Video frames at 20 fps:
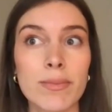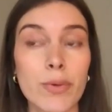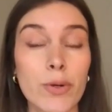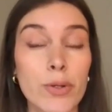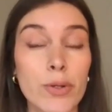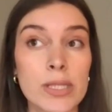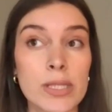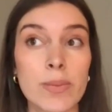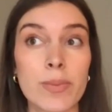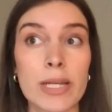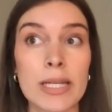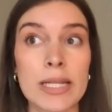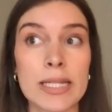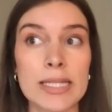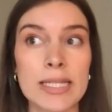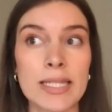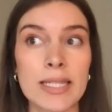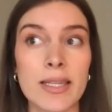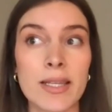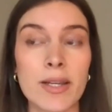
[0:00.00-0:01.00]

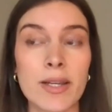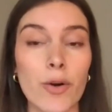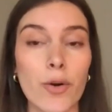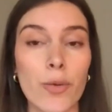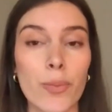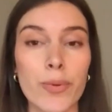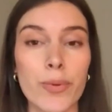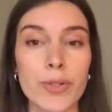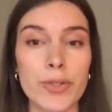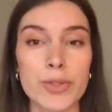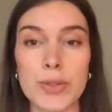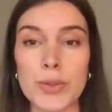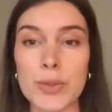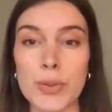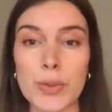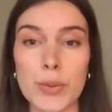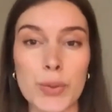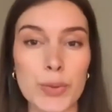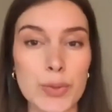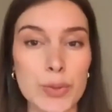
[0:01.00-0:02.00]
possibility open
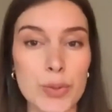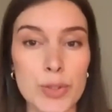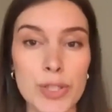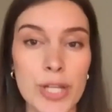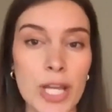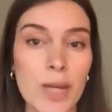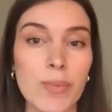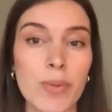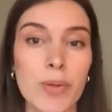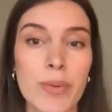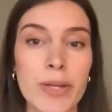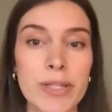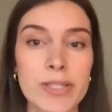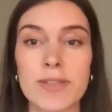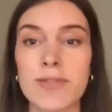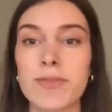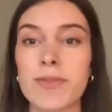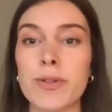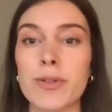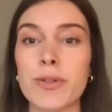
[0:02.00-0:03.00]
to shape a
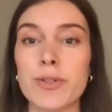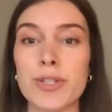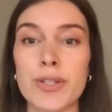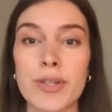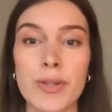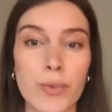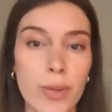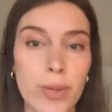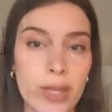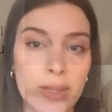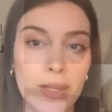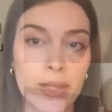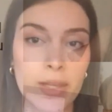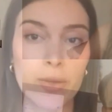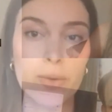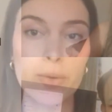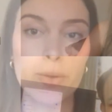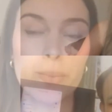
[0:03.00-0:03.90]
better future the way that you